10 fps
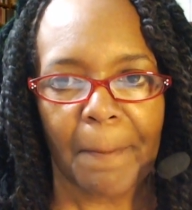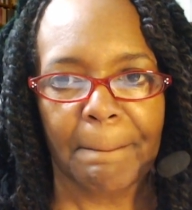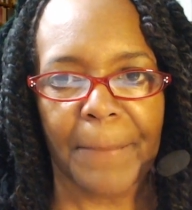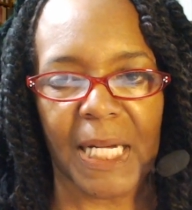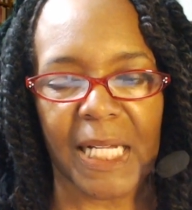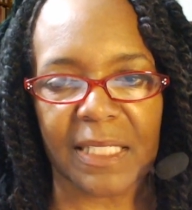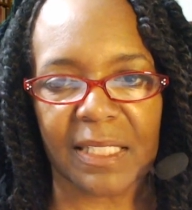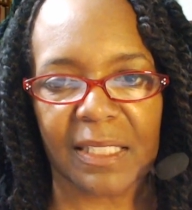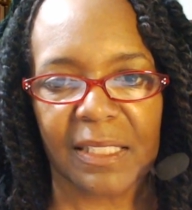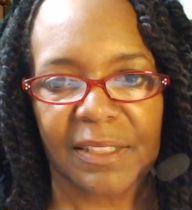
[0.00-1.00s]

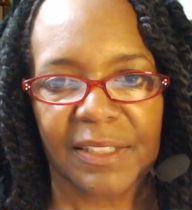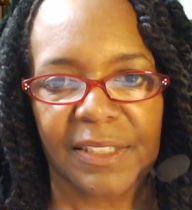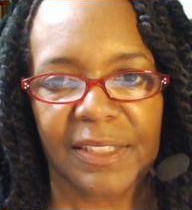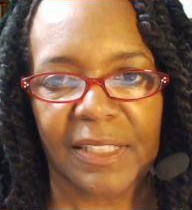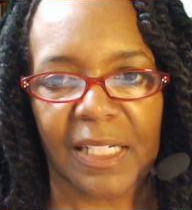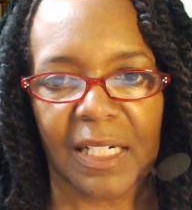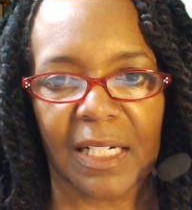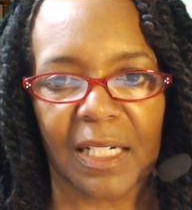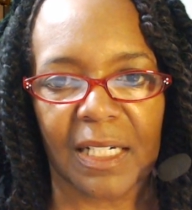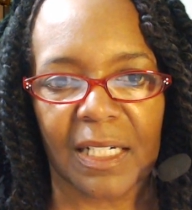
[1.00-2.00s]
But,
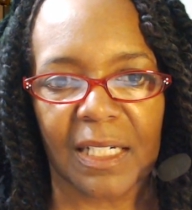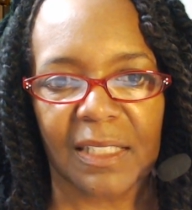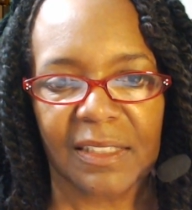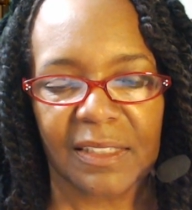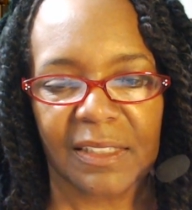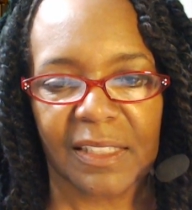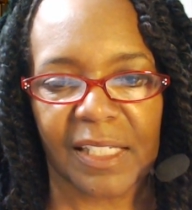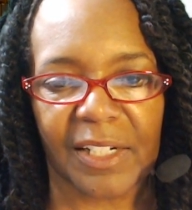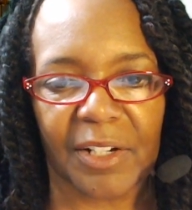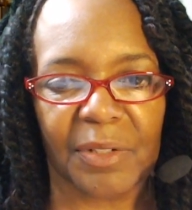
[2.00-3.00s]
uh,
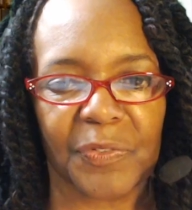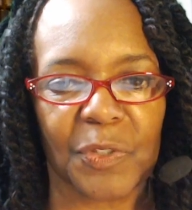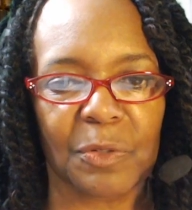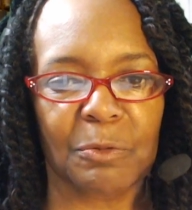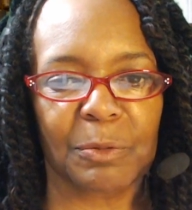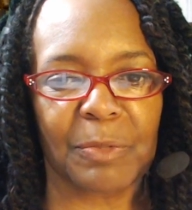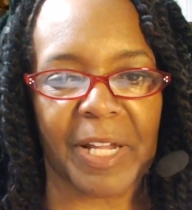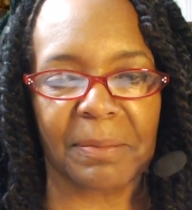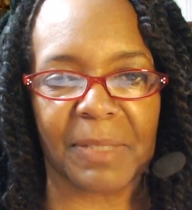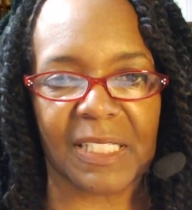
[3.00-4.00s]
you know, if you would
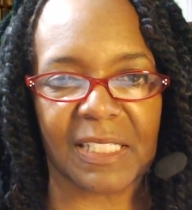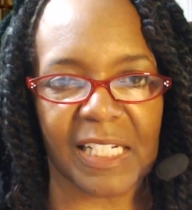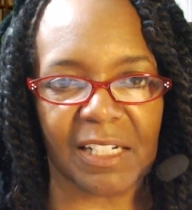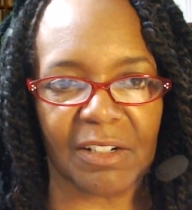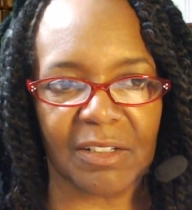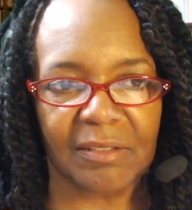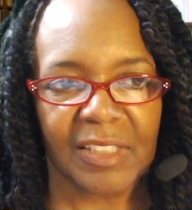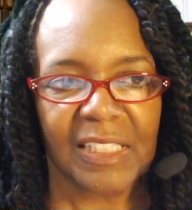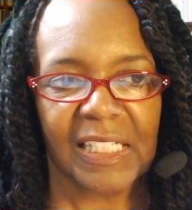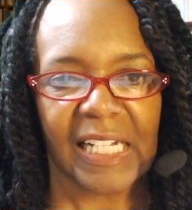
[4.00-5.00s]
rather be single
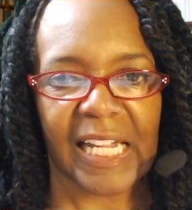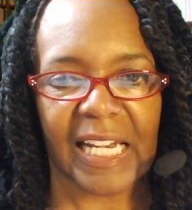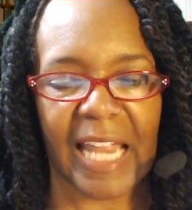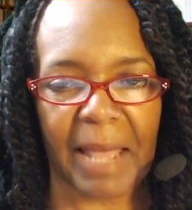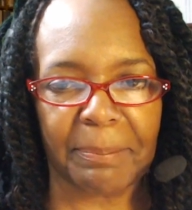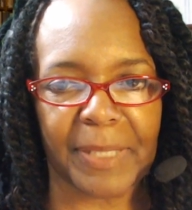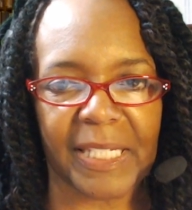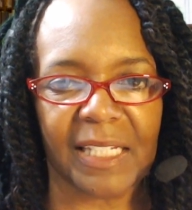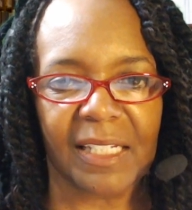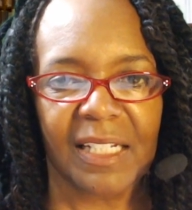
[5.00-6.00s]
and
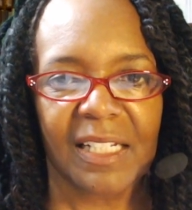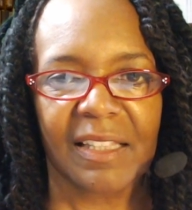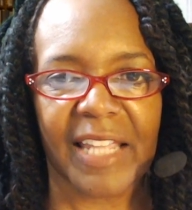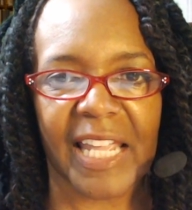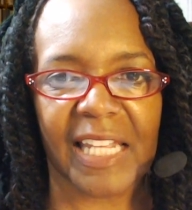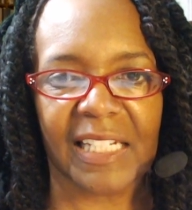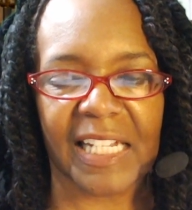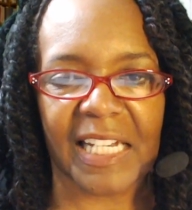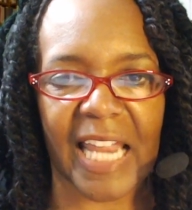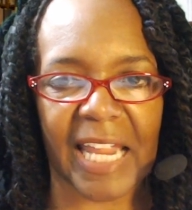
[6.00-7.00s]
happy than
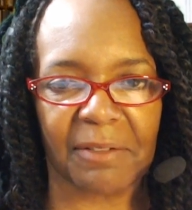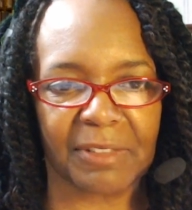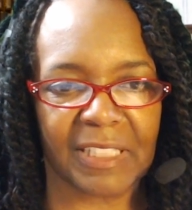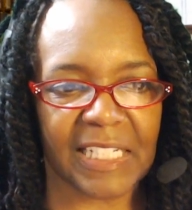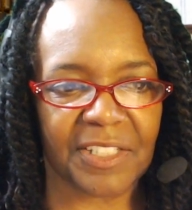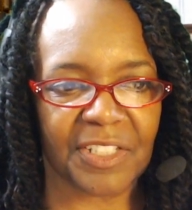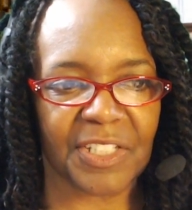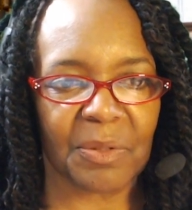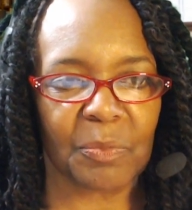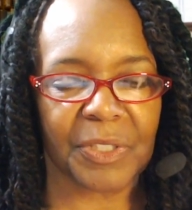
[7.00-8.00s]
in a
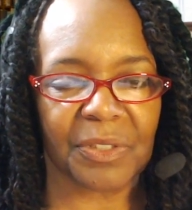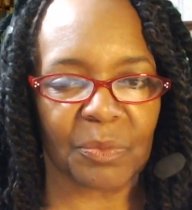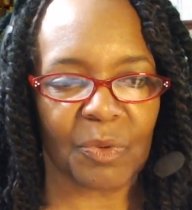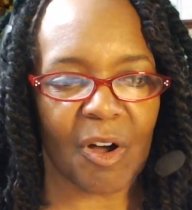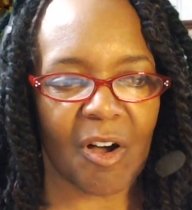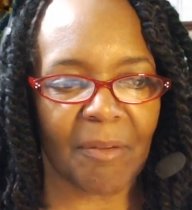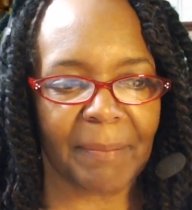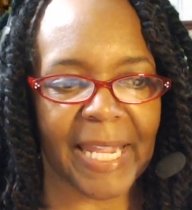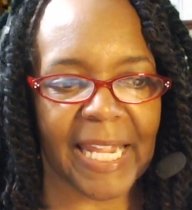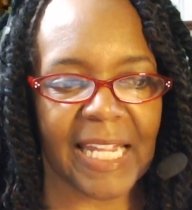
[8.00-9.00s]
relationship with the wrong
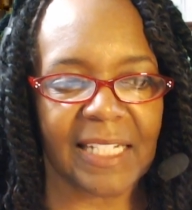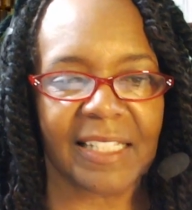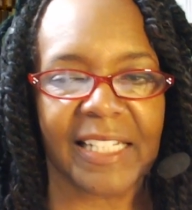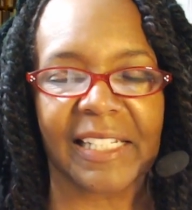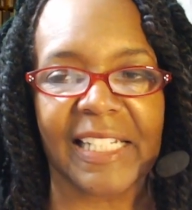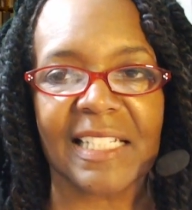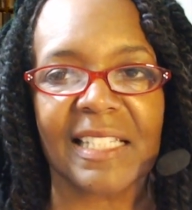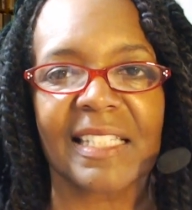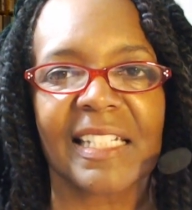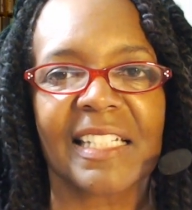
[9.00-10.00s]
man, then this
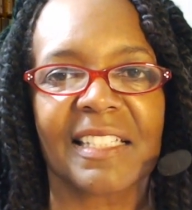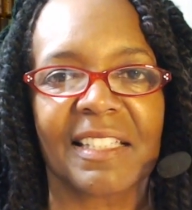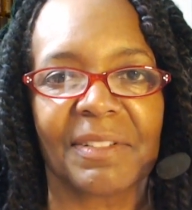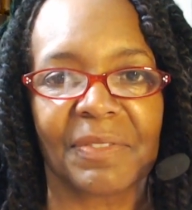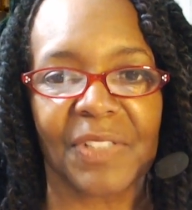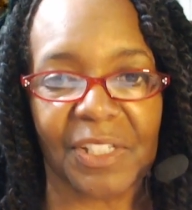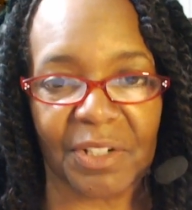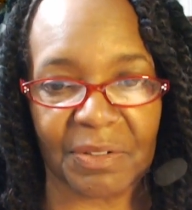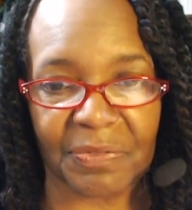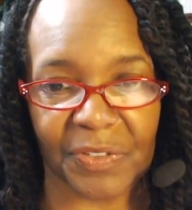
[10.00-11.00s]
is the
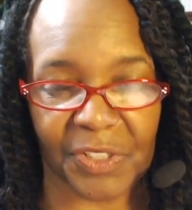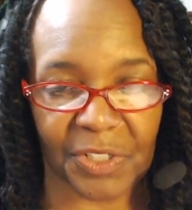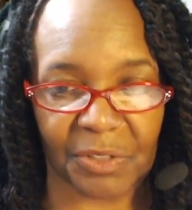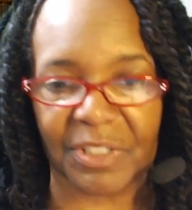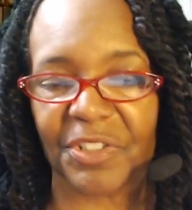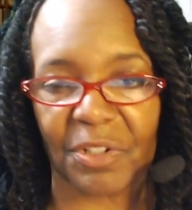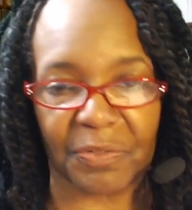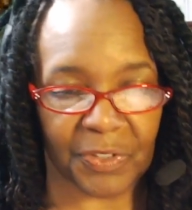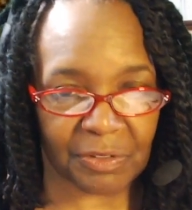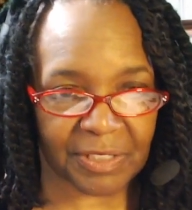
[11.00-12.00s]
video for you, the show
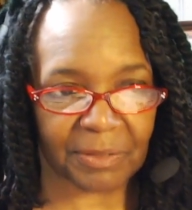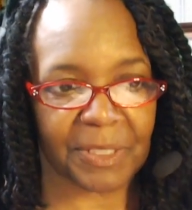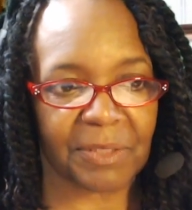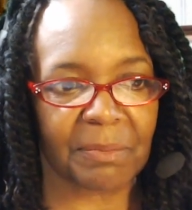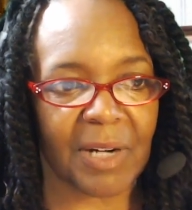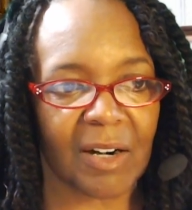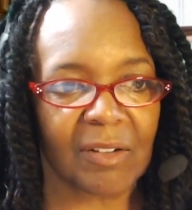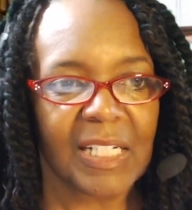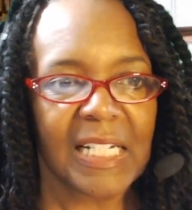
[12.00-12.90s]
for you. That'll be tomorrow.